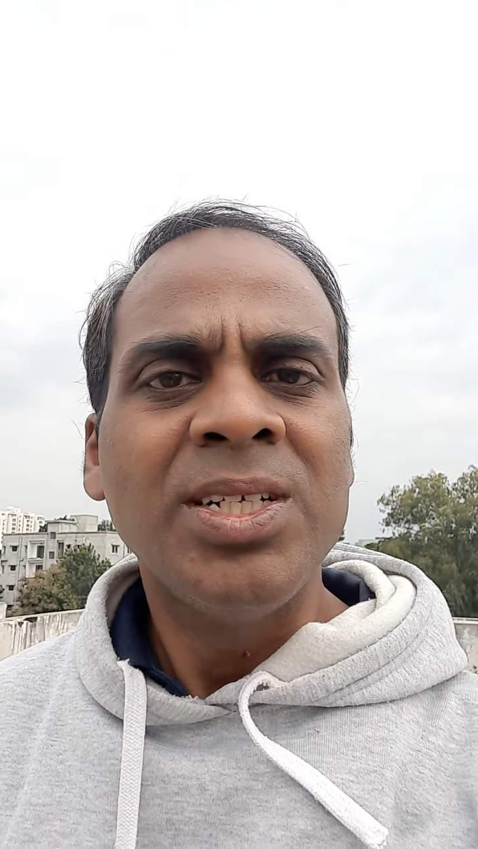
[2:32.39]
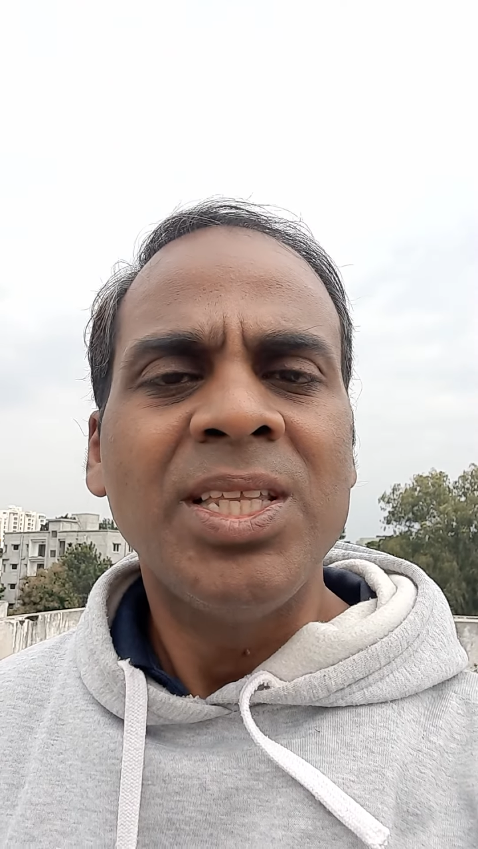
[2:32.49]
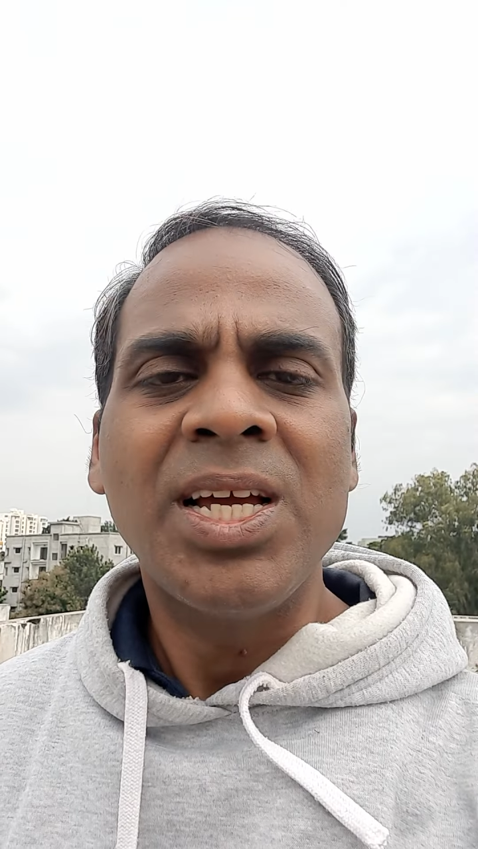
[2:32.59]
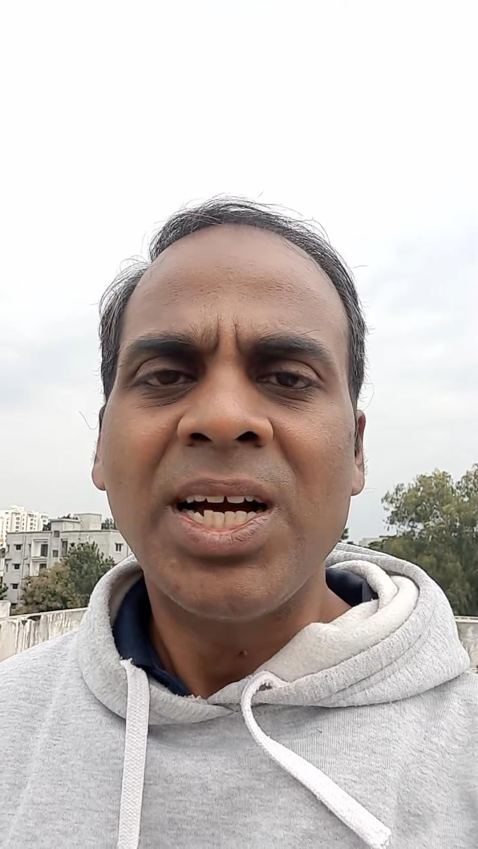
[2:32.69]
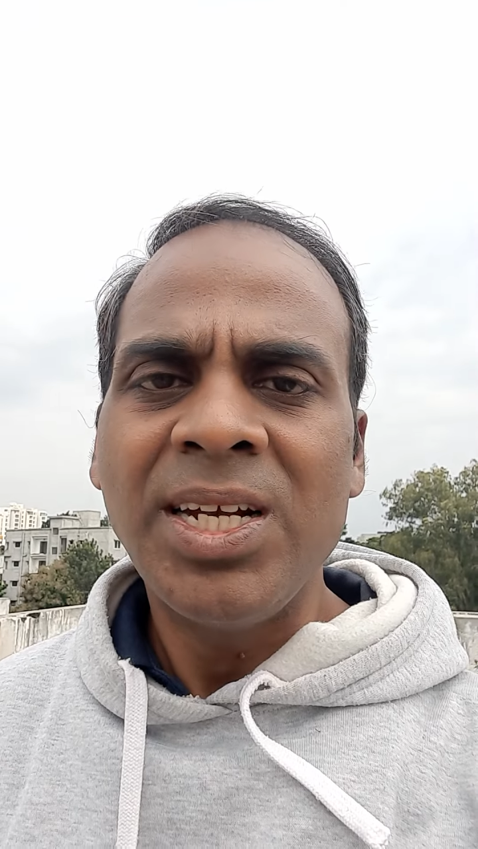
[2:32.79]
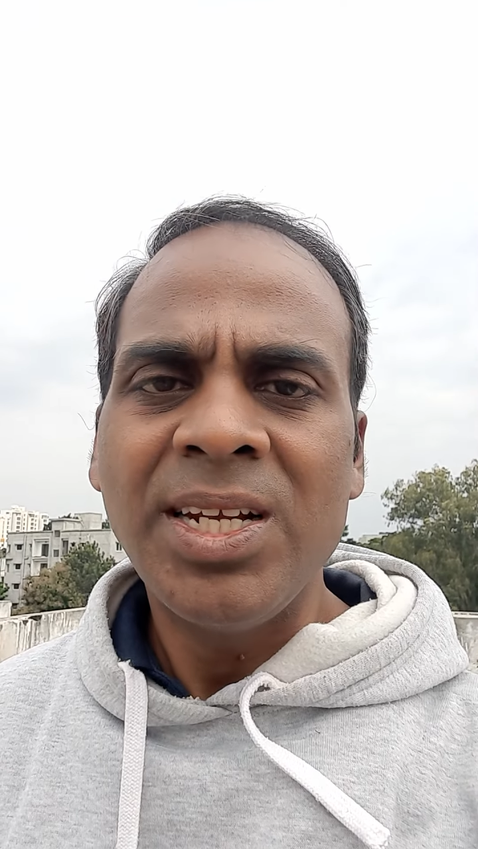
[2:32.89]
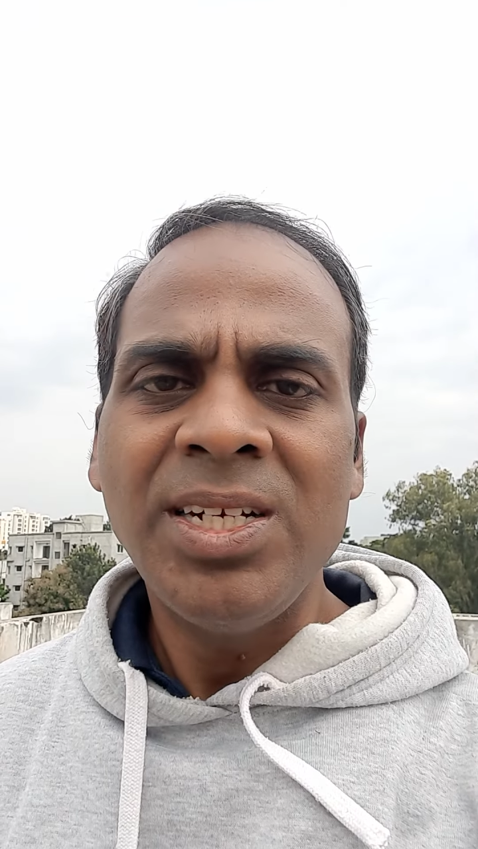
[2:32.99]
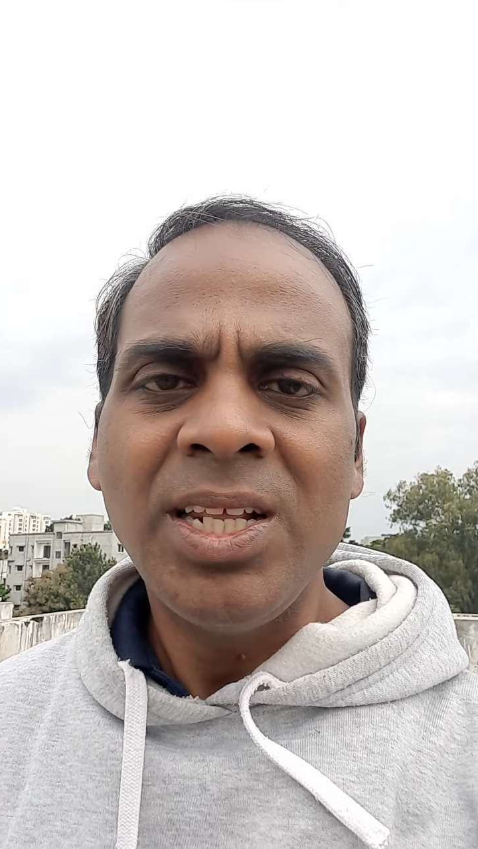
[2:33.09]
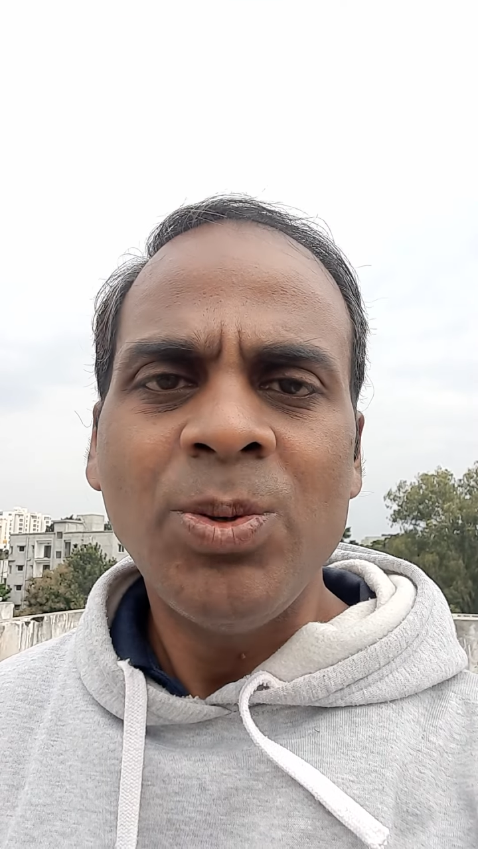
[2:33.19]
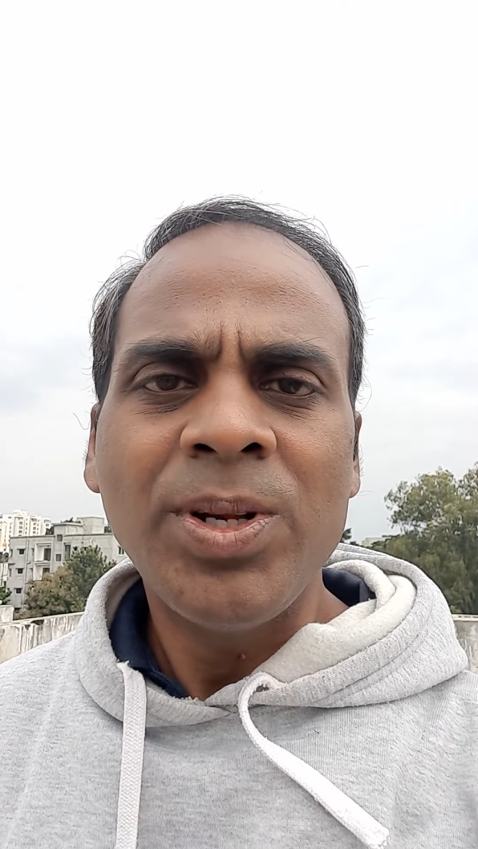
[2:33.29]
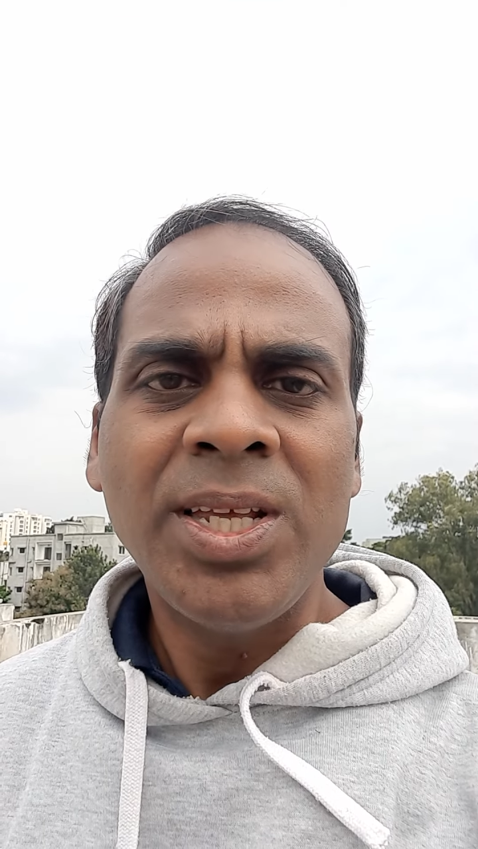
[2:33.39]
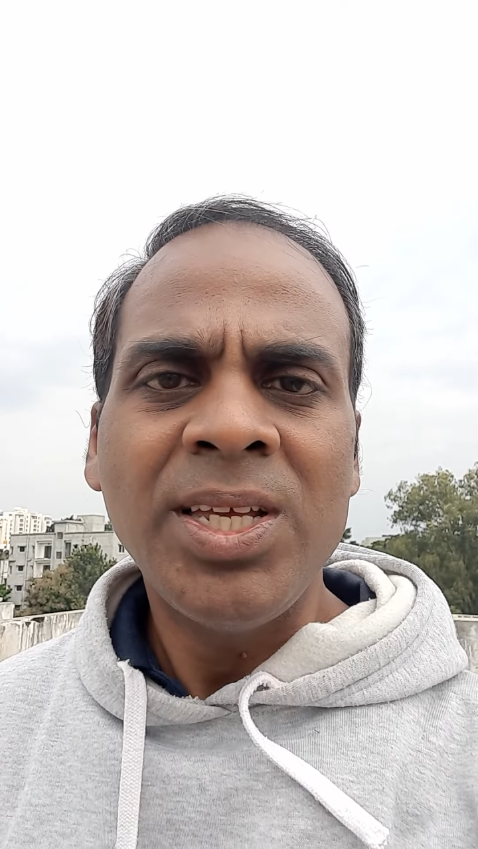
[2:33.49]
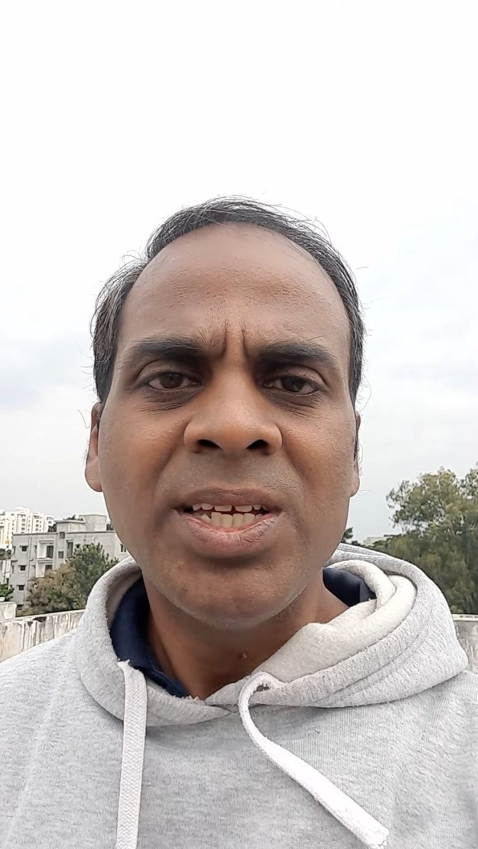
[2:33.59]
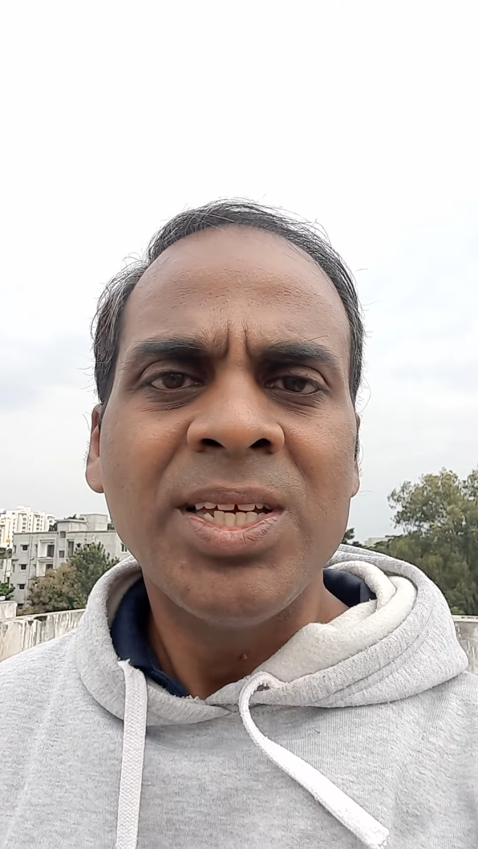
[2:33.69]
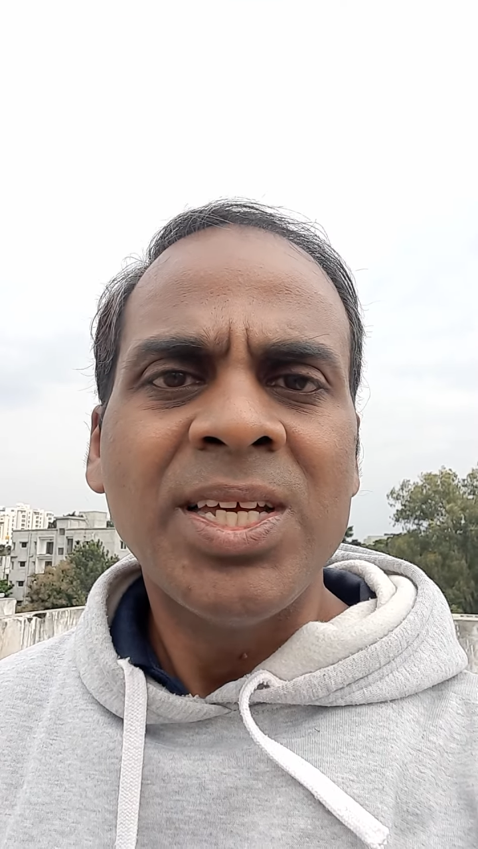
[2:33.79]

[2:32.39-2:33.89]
the content delivery,